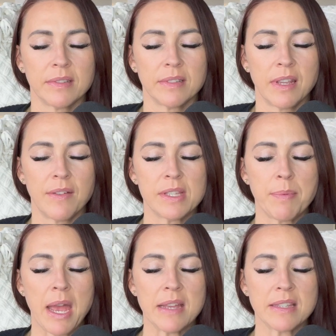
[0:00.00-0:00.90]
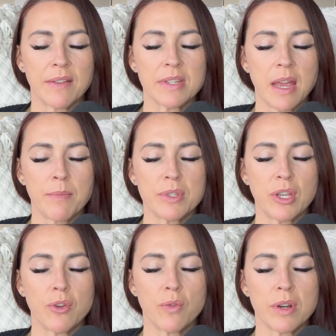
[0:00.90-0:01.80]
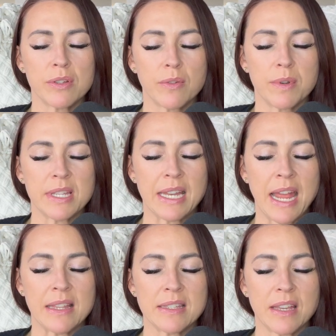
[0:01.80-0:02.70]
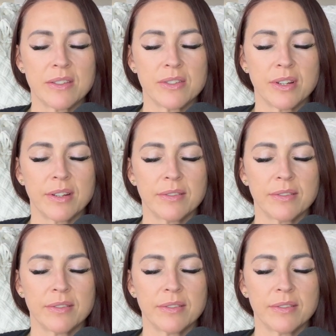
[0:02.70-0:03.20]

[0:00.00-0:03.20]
If it's a past lifetime, was it yours or was it an ancestor?